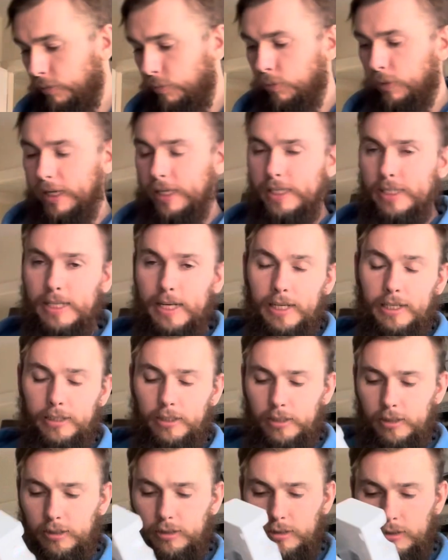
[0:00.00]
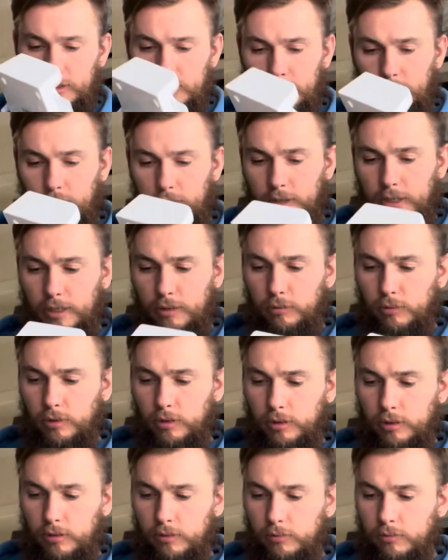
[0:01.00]
Wii standard, so they
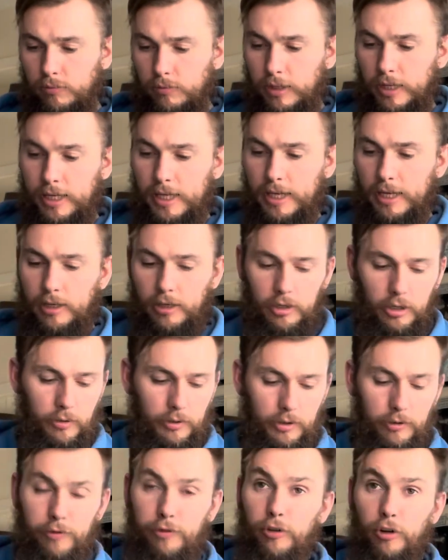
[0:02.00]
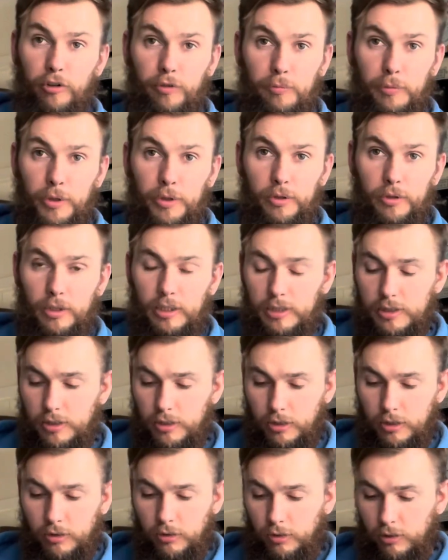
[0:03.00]
will again go in a fluff bundle, as I
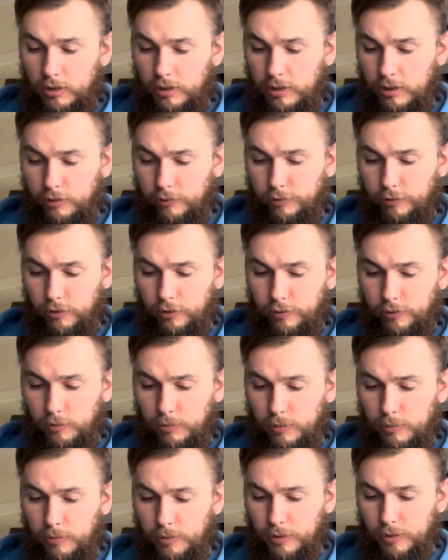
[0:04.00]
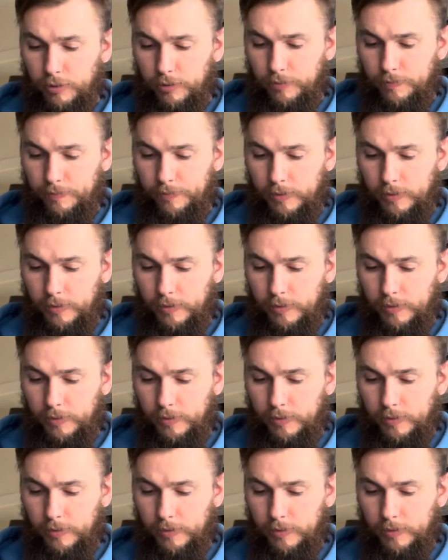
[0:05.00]
call it. They'll fluff up a bundle.